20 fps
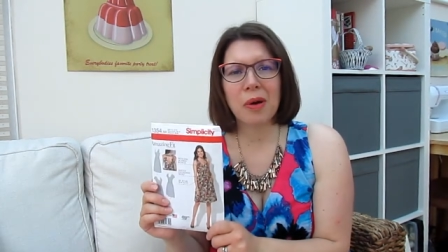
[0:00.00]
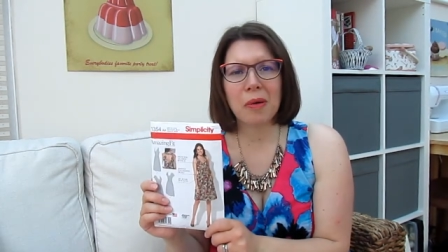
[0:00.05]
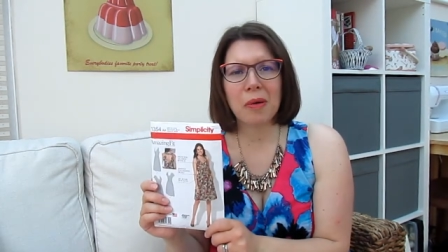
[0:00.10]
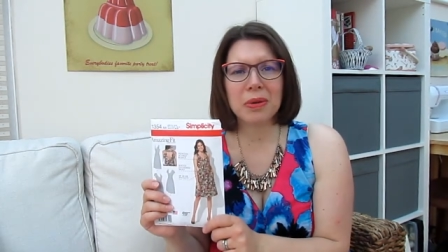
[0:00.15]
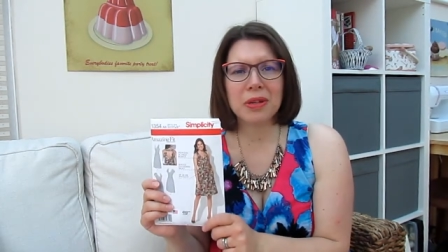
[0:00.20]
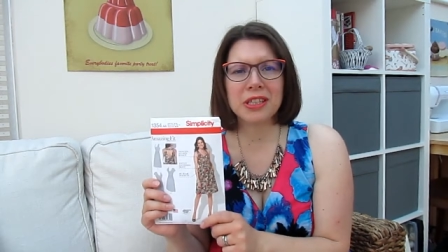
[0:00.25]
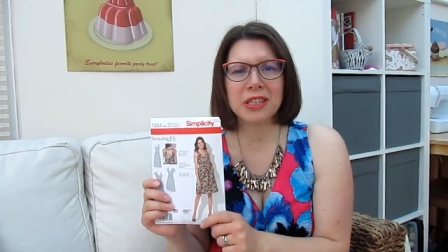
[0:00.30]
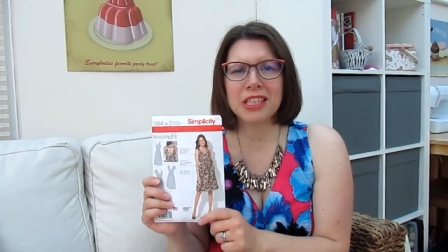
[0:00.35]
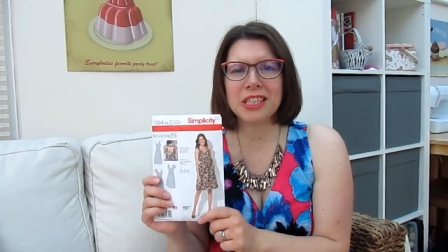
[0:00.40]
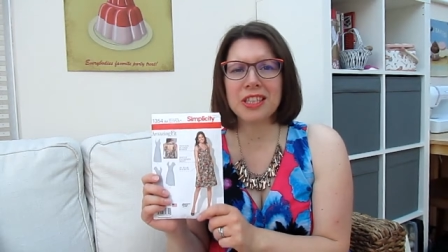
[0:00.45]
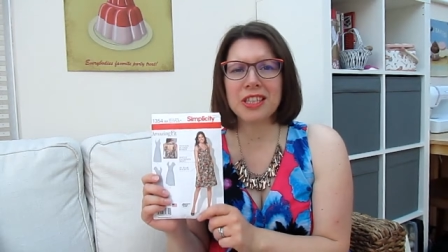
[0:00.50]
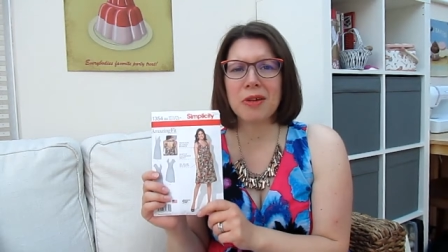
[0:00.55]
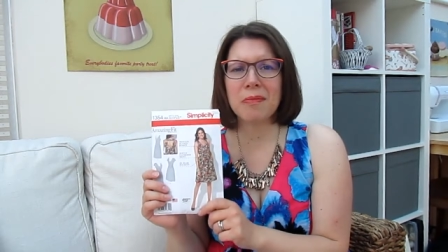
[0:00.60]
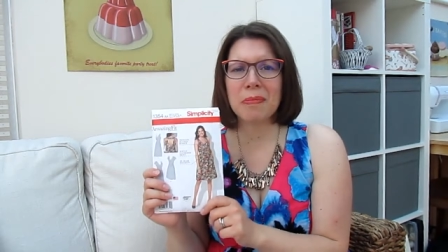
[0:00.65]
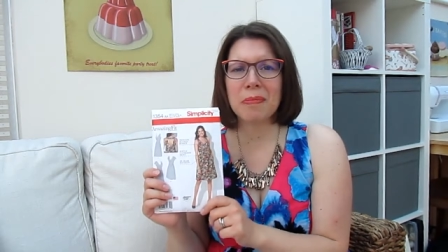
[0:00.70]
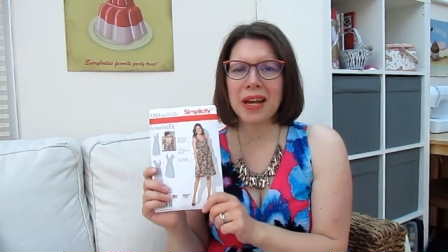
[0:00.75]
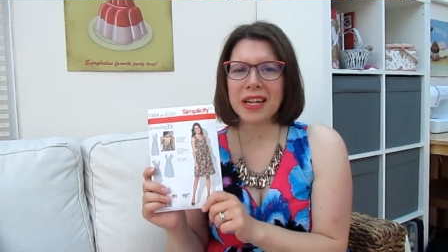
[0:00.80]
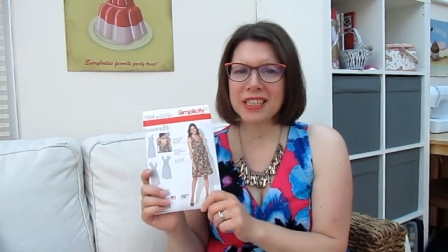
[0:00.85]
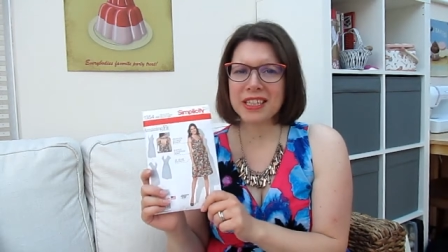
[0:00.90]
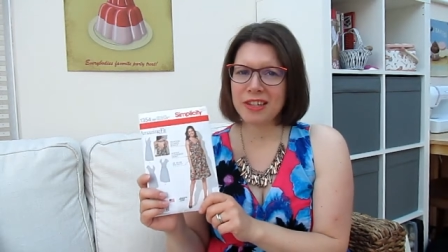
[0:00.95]
up because it's on a
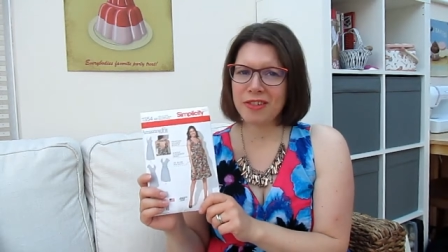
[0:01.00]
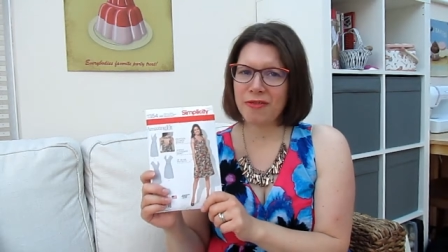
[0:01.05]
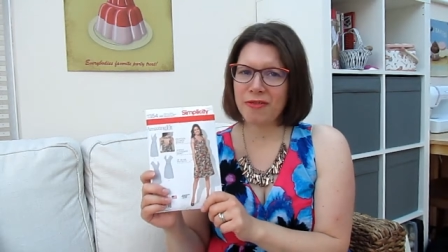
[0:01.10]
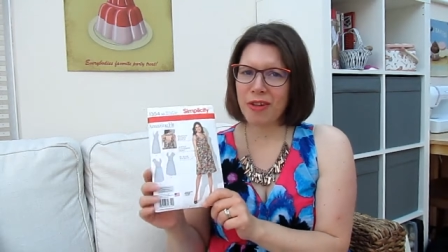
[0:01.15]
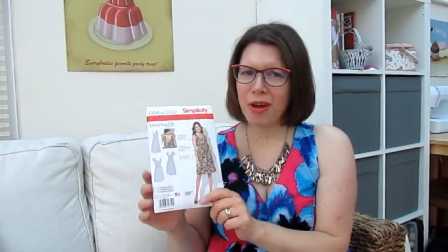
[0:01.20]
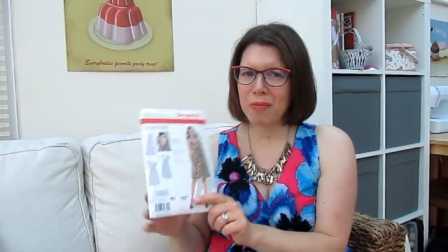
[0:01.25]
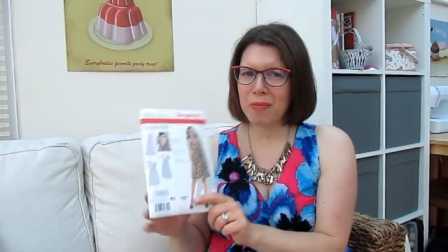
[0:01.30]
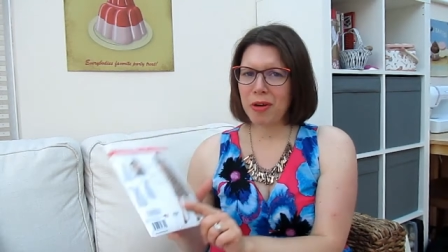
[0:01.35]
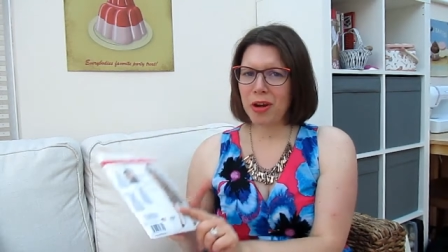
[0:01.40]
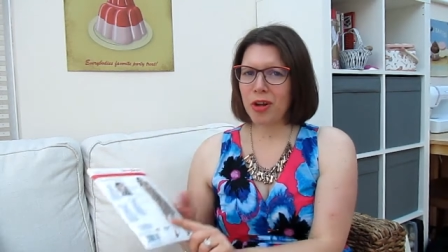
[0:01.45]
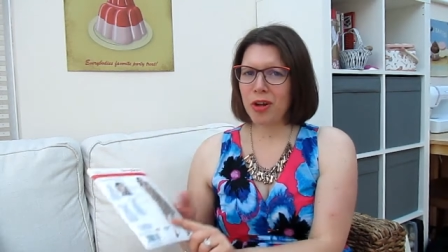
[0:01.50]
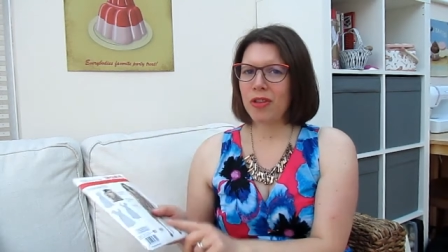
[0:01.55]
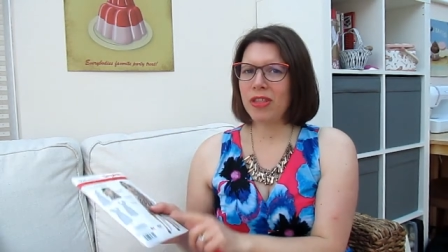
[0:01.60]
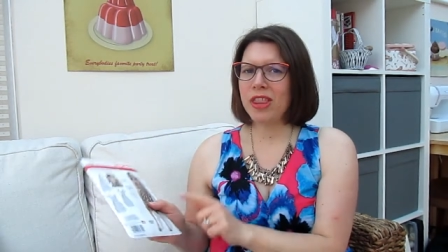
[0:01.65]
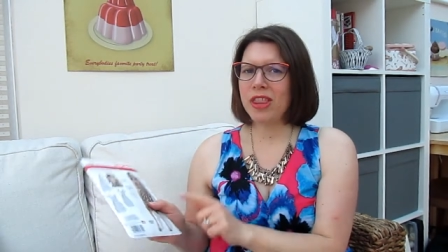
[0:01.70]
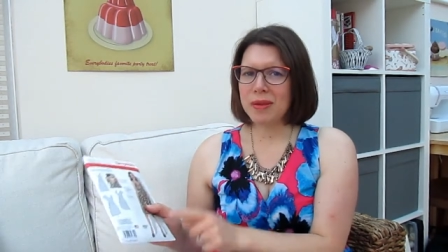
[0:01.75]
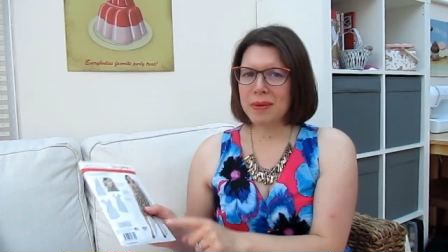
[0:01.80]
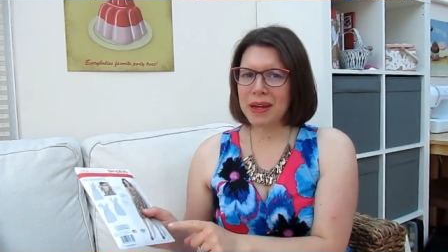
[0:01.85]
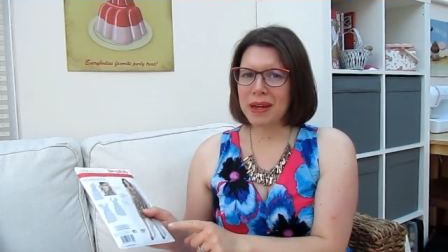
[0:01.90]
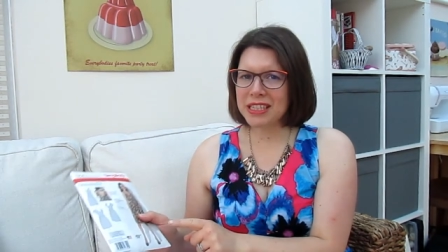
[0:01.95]
pattern fabric
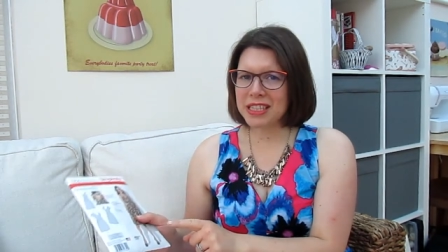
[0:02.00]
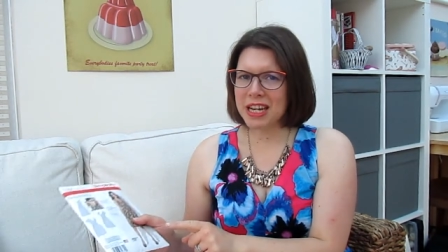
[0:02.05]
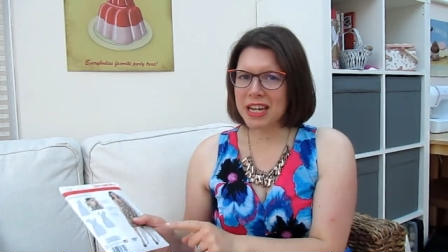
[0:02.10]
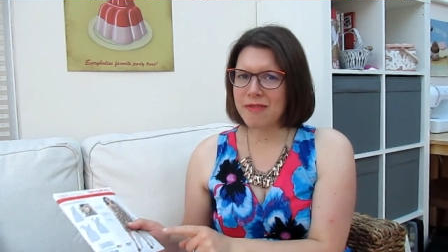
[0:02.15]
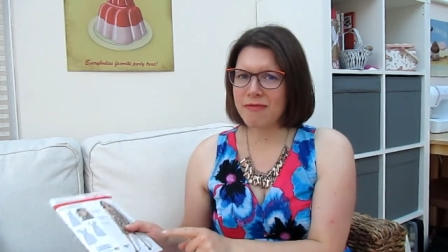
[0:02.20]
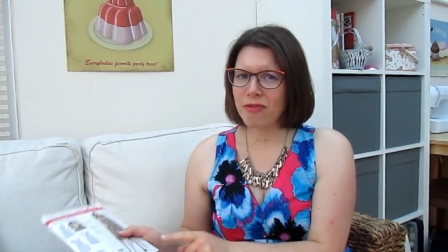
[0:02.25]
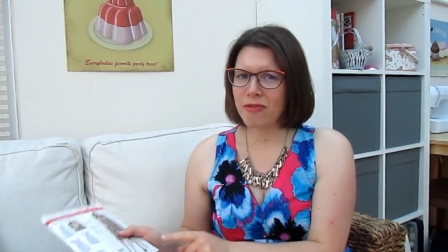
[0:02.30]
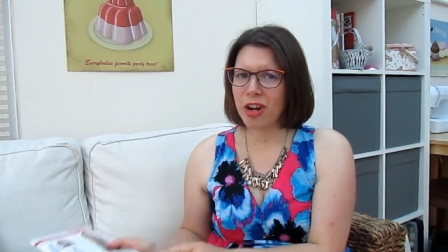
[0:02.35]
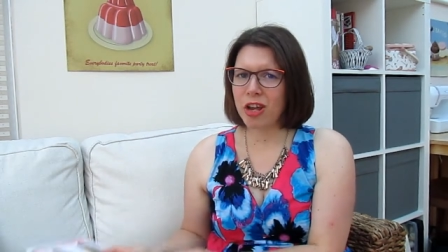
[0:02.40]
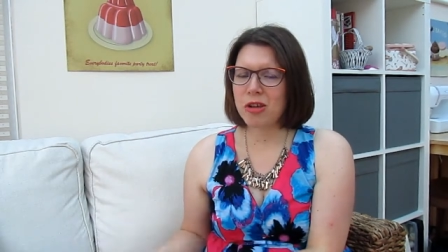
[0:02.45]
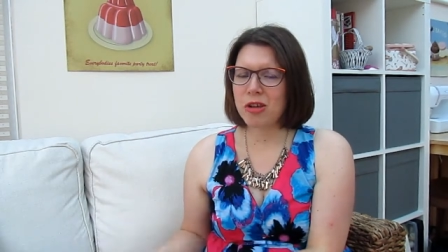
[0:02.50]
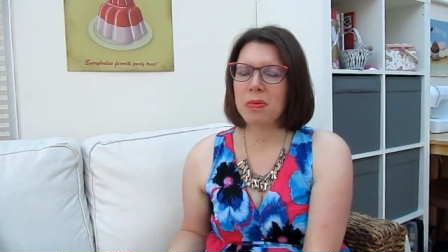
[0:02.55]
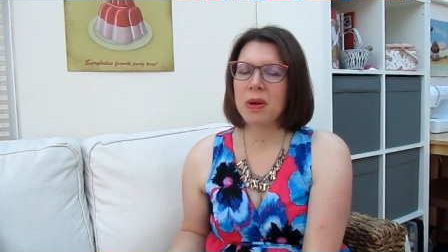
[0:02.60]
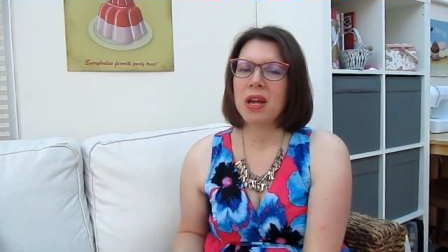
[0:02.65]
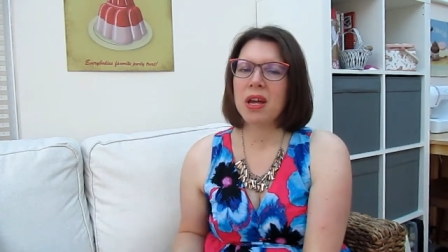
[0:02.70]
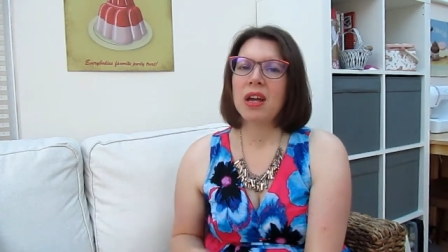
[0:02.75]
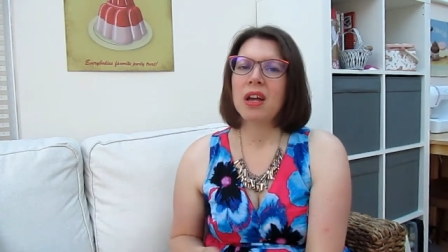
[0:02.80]
on the pattern envelope